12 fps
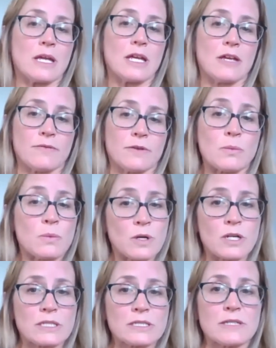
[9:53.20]
if it
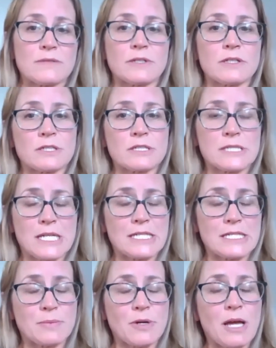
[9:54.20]
works, if it looks like
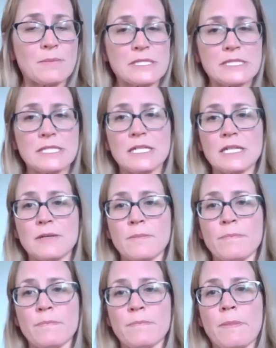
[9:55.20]
it's promising,
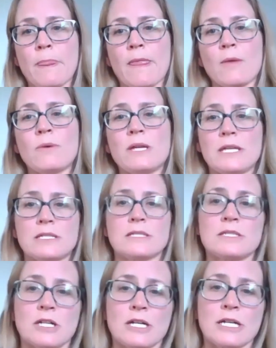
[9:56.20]
we can
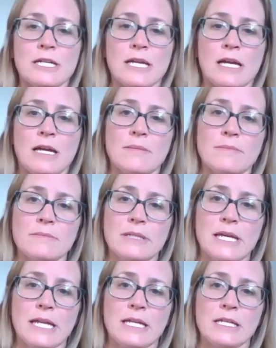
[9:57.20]
start
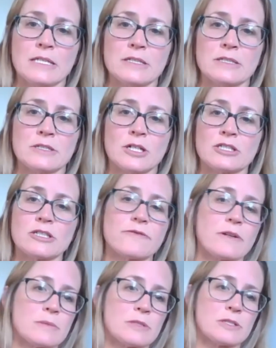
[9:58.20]
getting larger
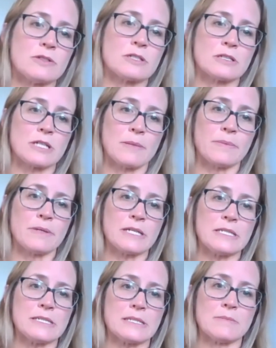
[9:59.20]
pharmaceutical
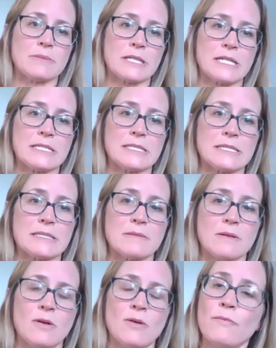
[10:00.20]
companies in place,
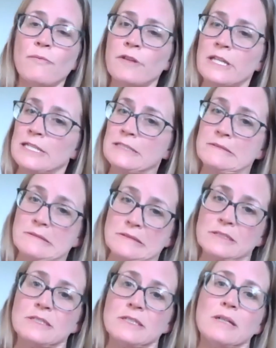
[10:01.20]
hopefully
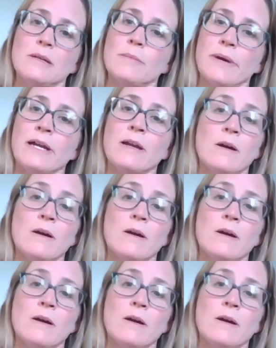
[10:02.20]
by